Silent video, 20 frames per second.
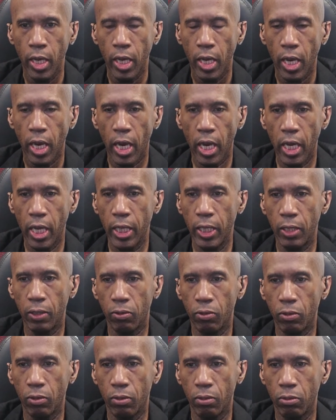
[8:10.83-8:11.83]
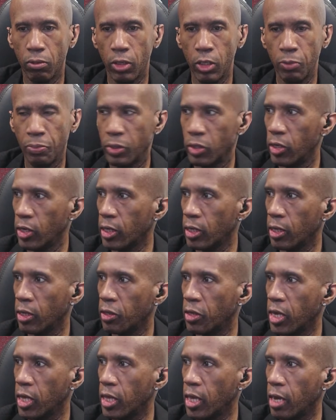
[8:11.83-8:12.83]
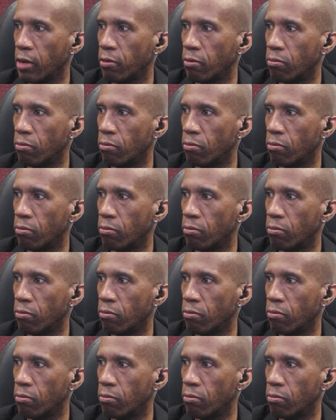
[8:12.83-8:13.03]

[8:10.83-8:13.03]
And this particular thing that